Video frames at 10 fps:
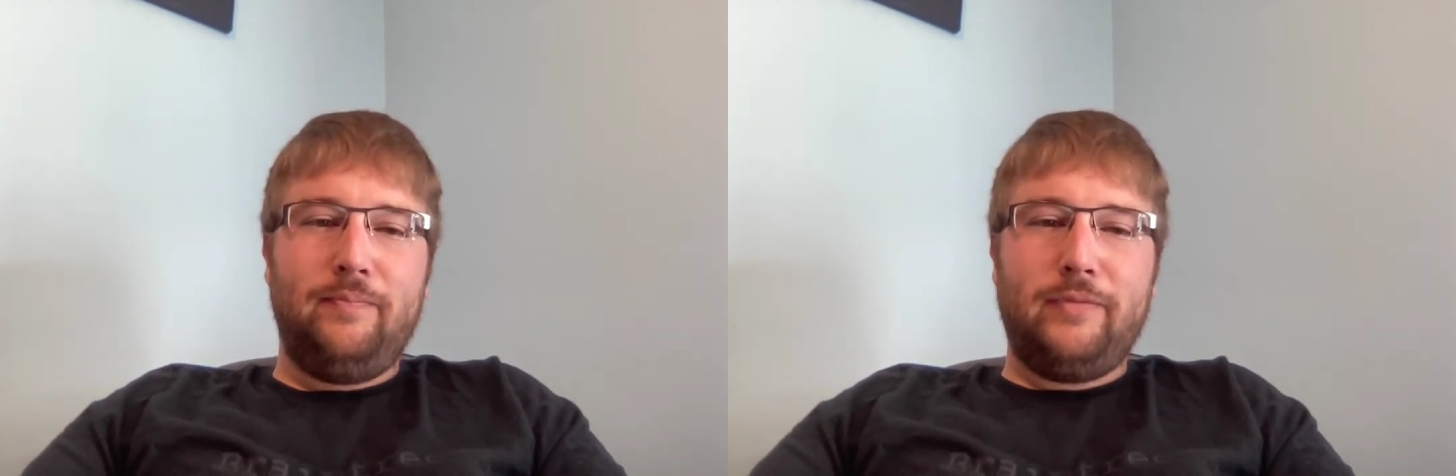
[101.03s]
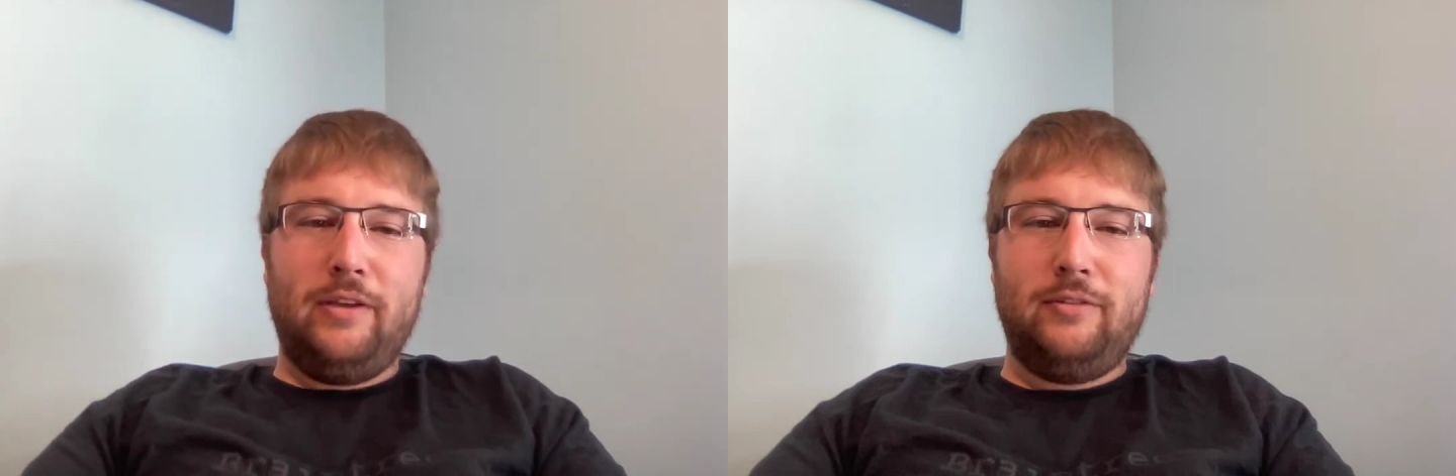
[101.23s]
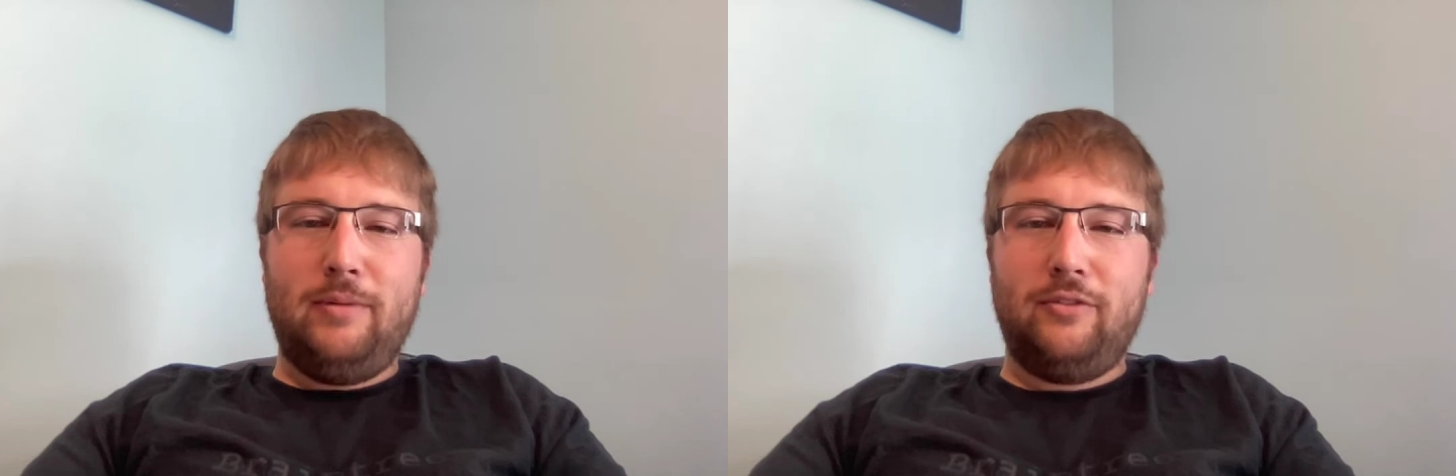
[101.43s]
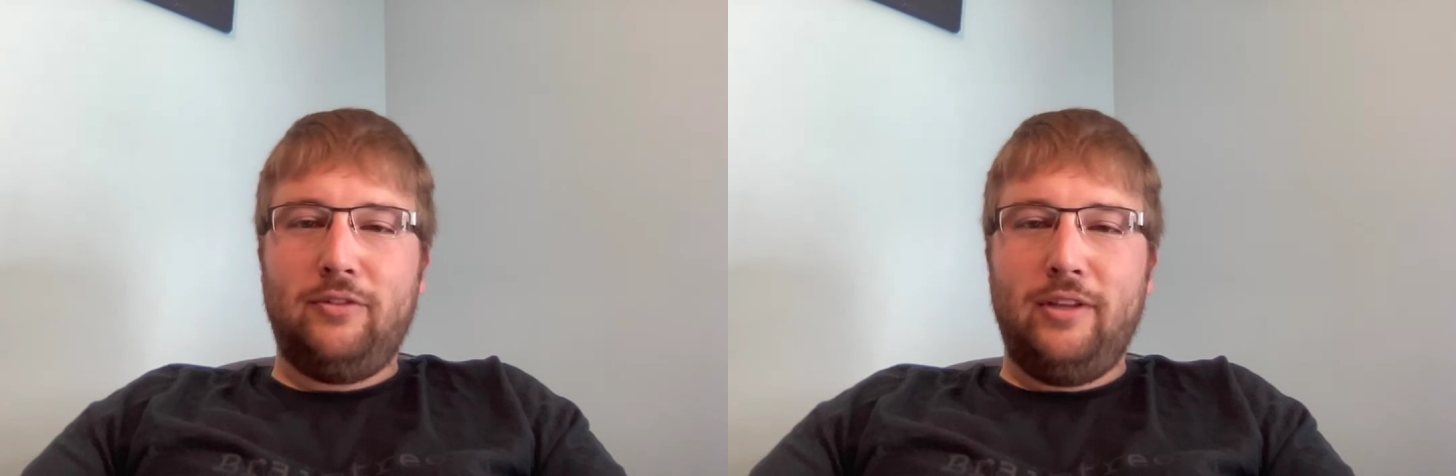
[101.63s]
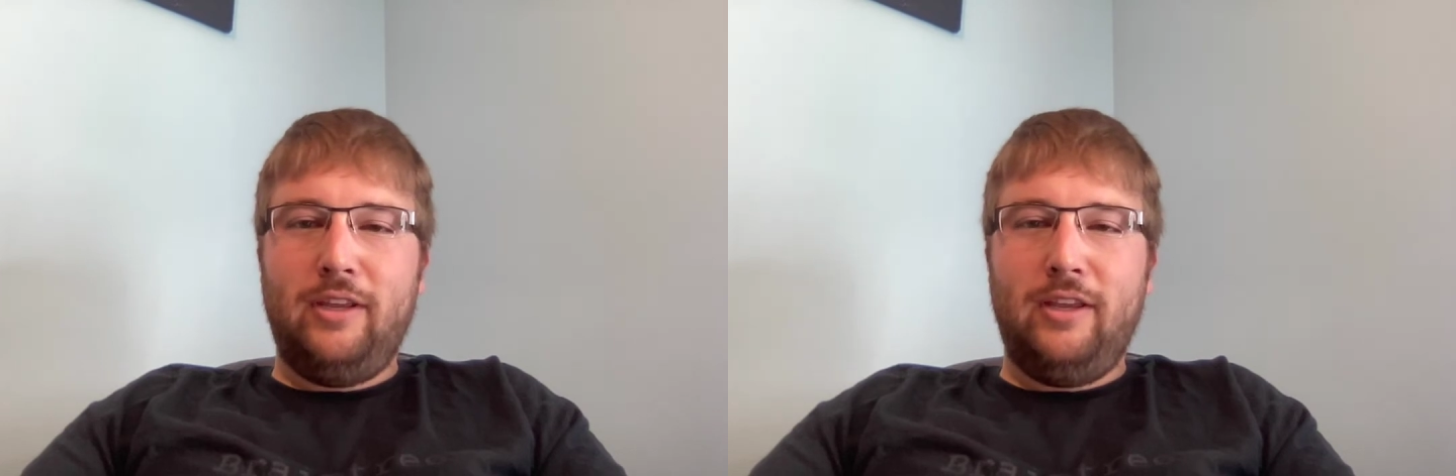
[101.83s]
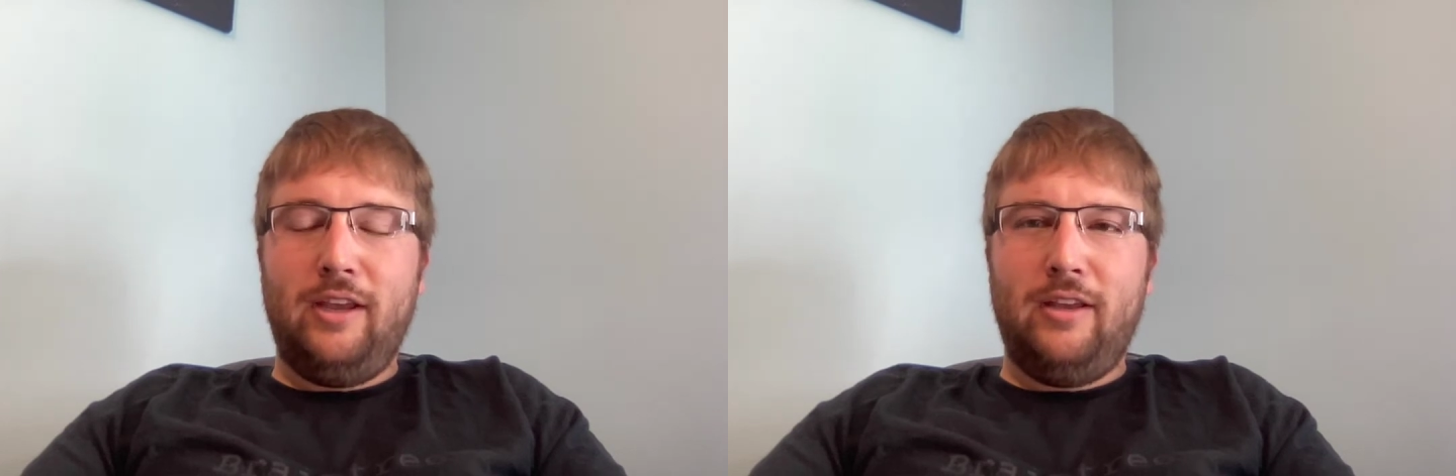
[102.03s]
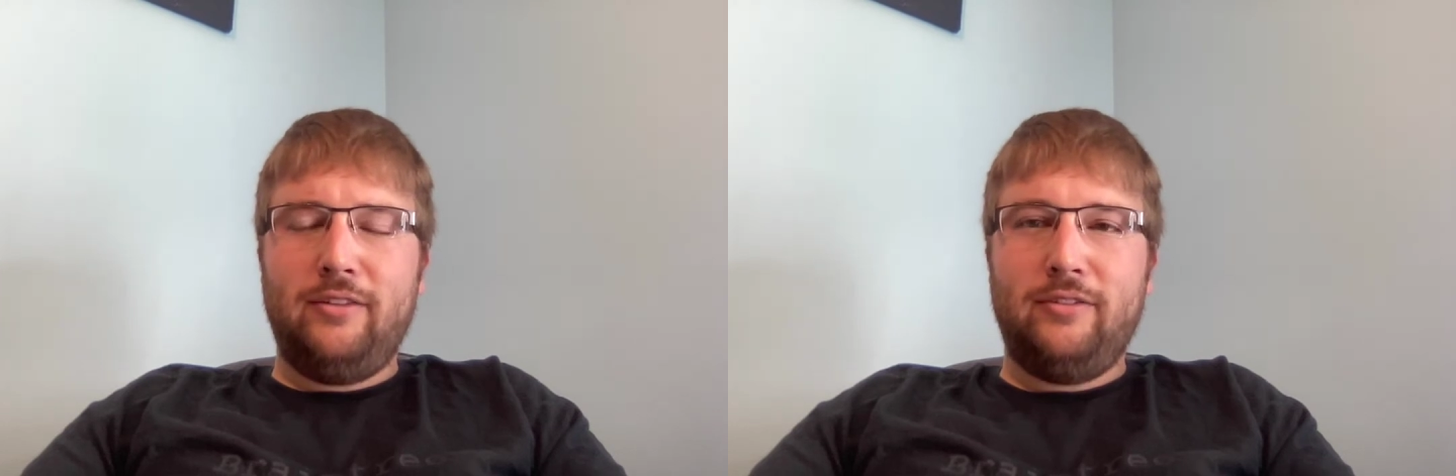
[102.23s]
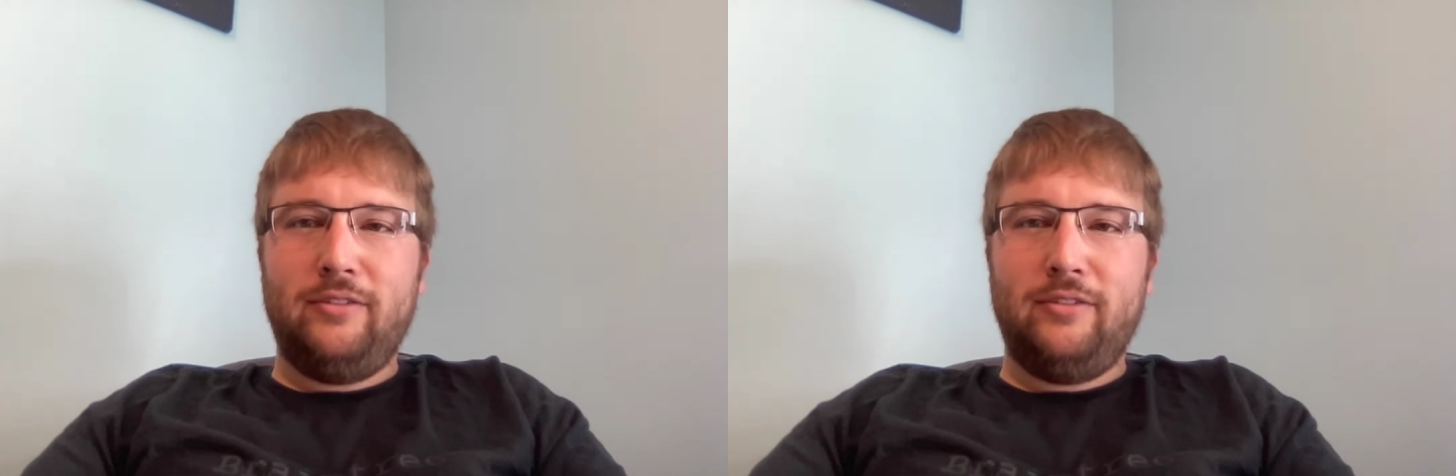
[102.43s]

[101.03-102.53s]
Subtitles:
especially as